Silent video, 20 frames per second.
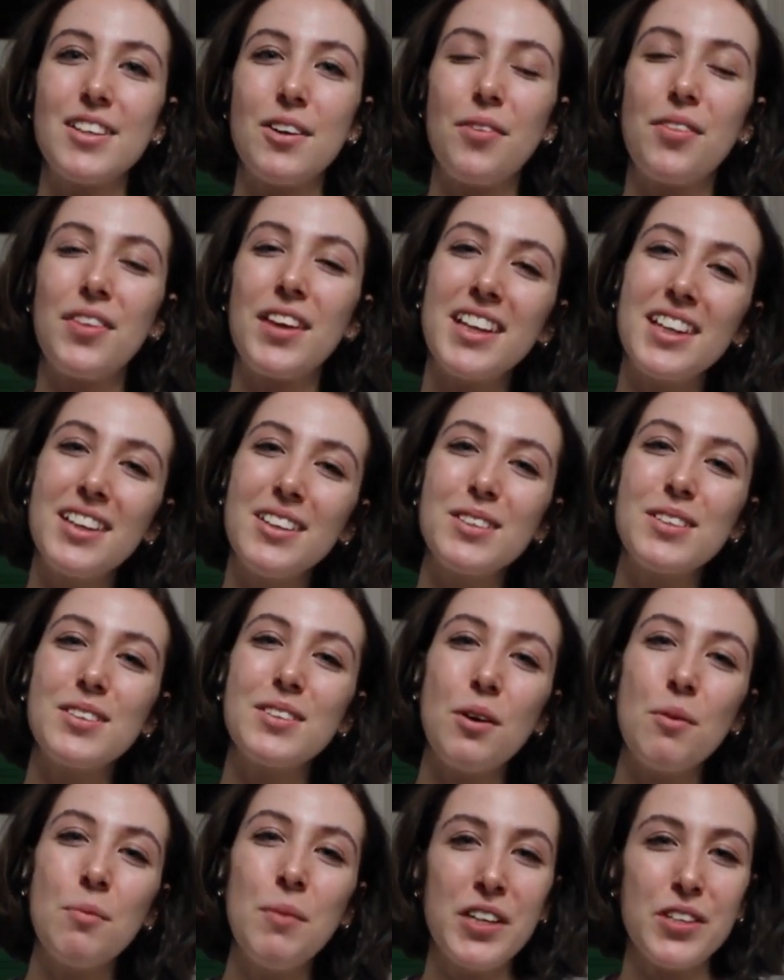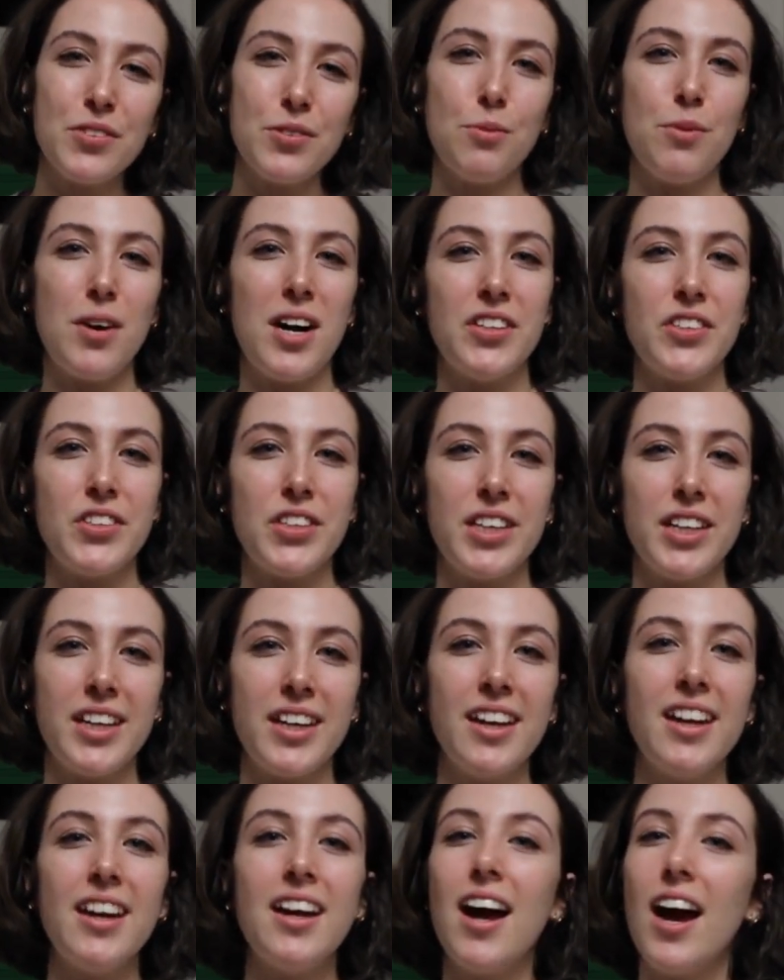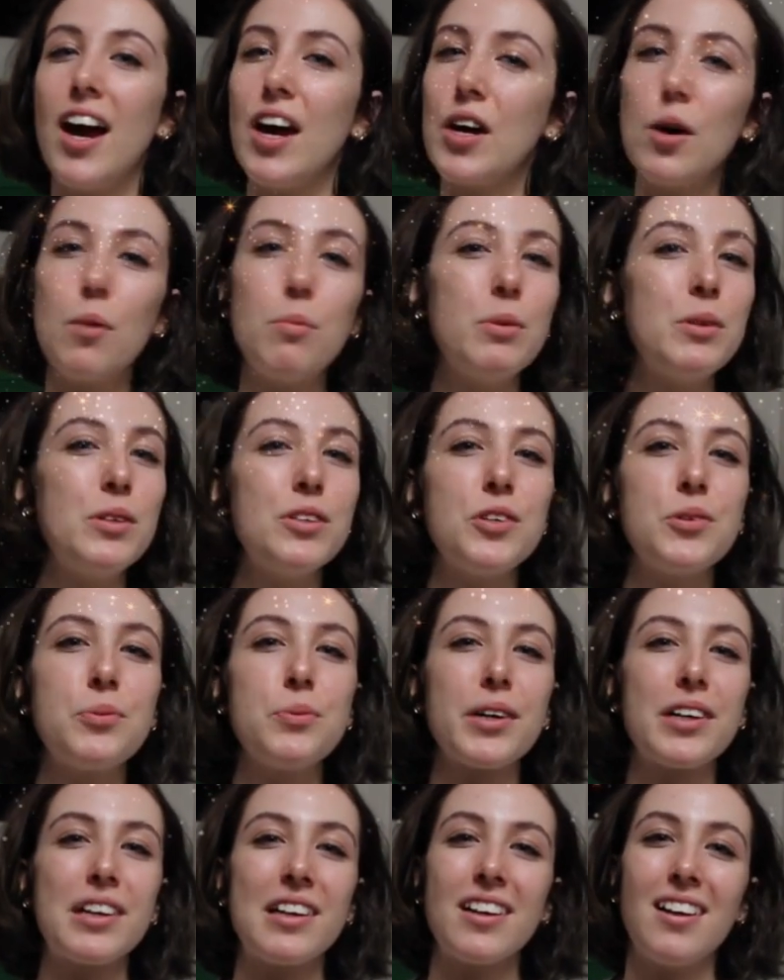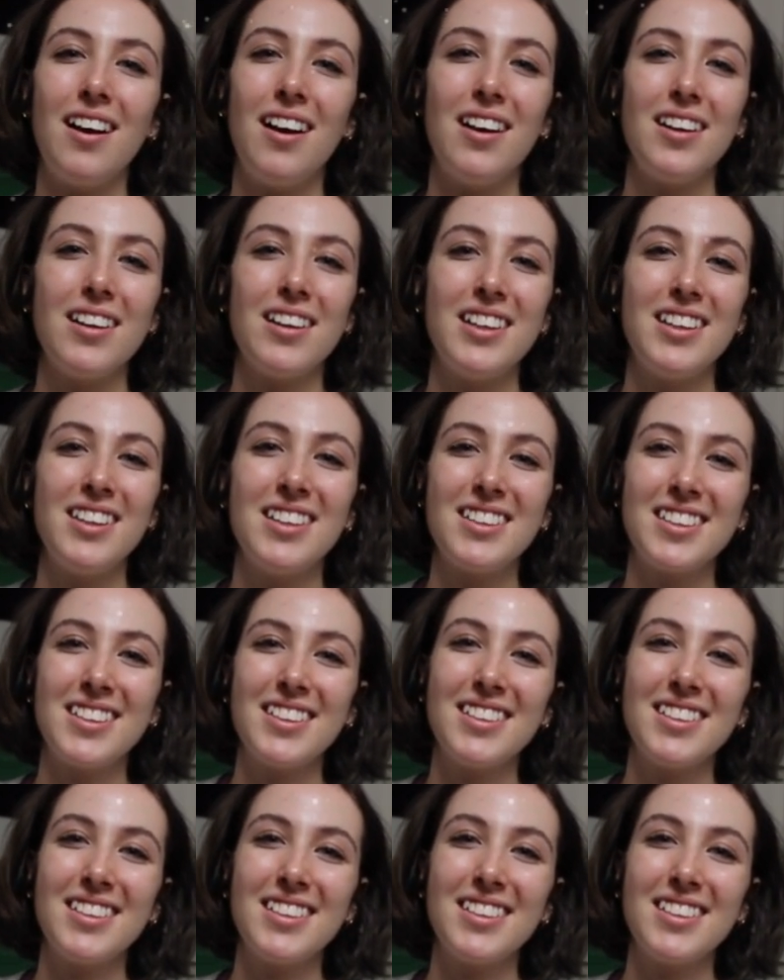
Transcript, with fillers: So thank you so much for watching. I hope you choose Brooklyn College.